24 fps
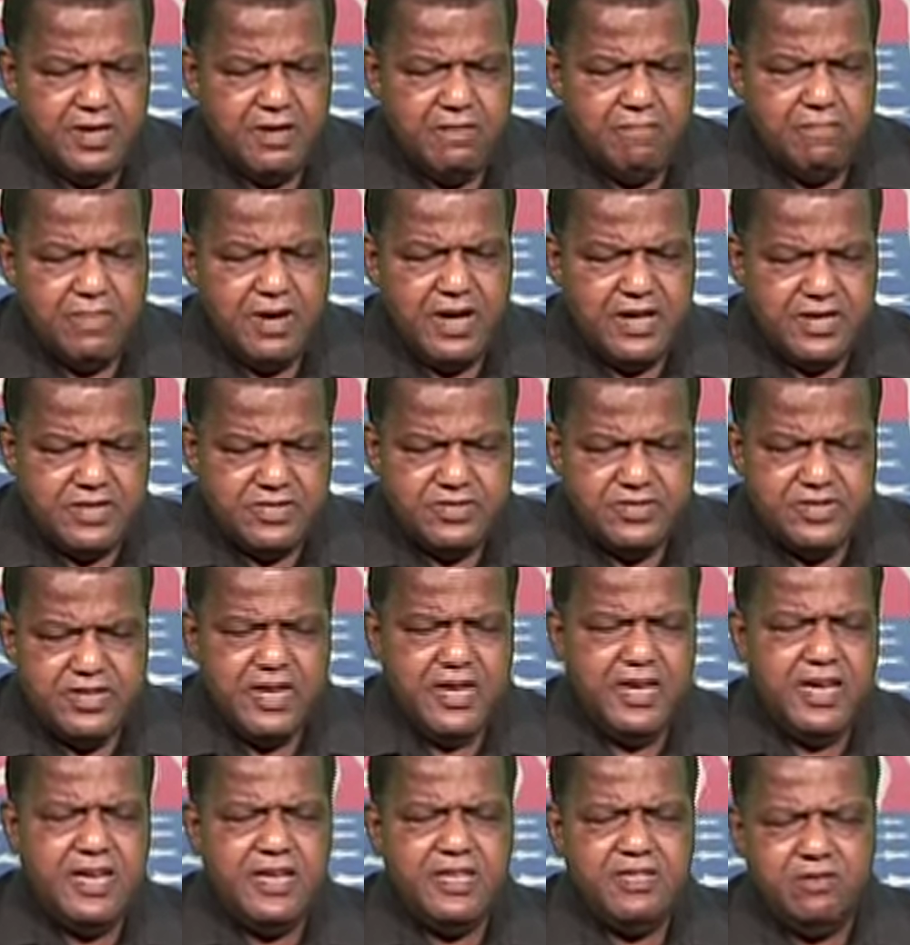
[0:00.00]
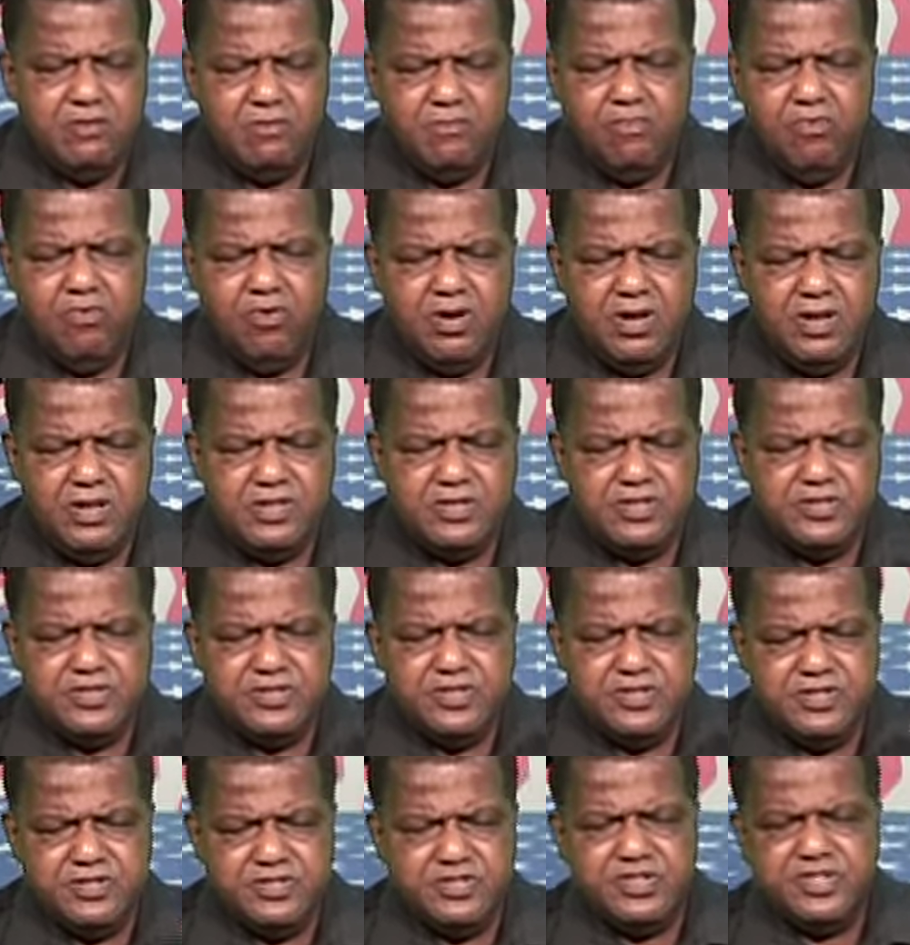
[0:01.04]
My dad was
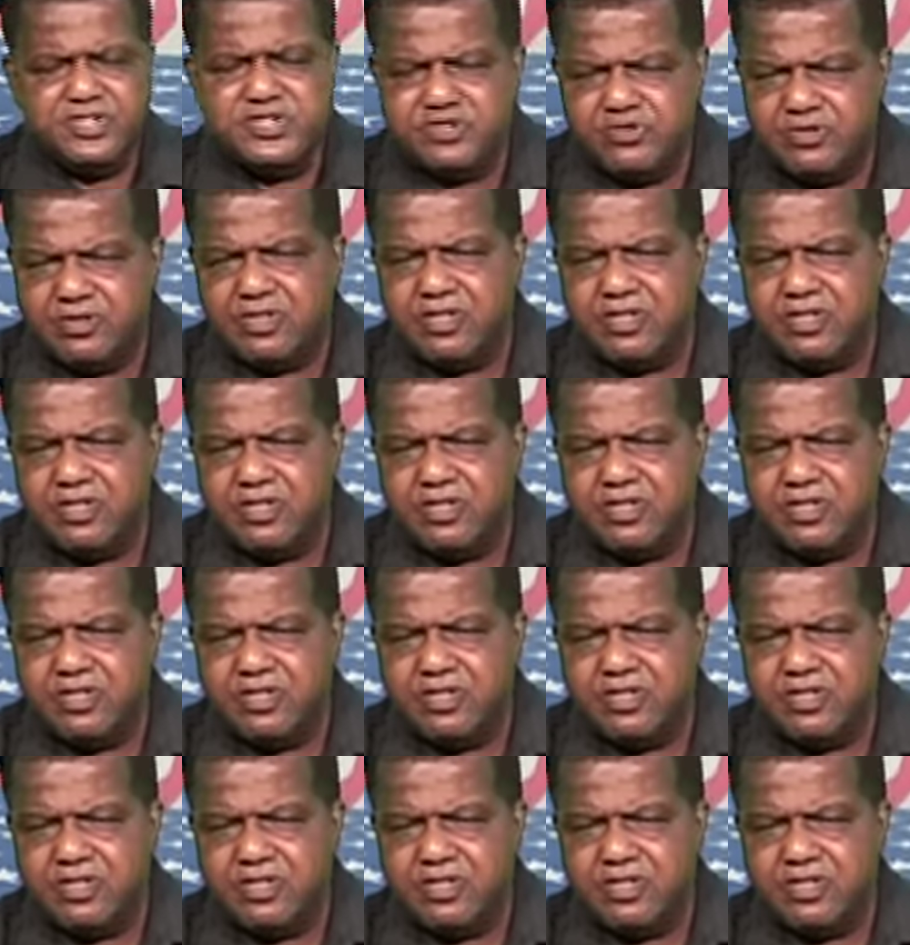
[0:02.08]
the district